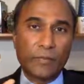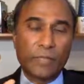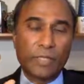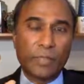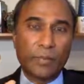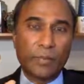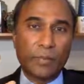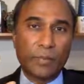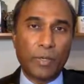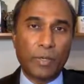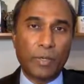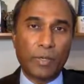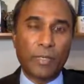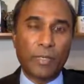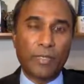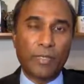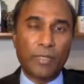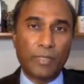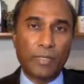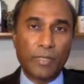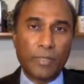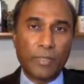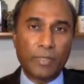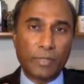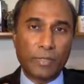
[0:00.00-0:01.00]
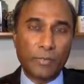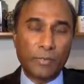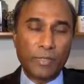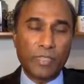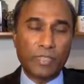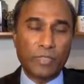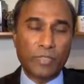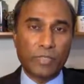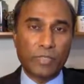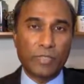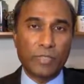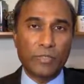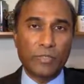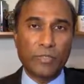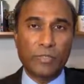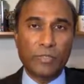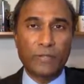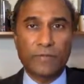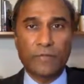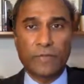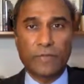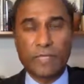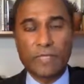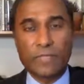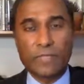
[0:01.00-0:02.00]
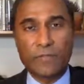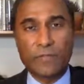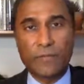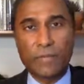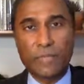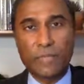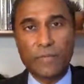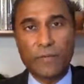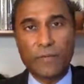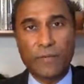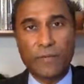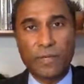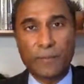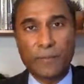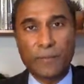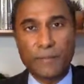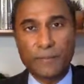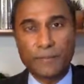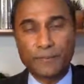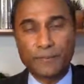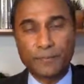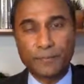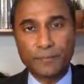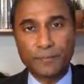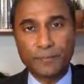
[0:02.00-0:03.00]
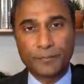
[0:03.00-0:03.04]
be essentially the face of big pharma.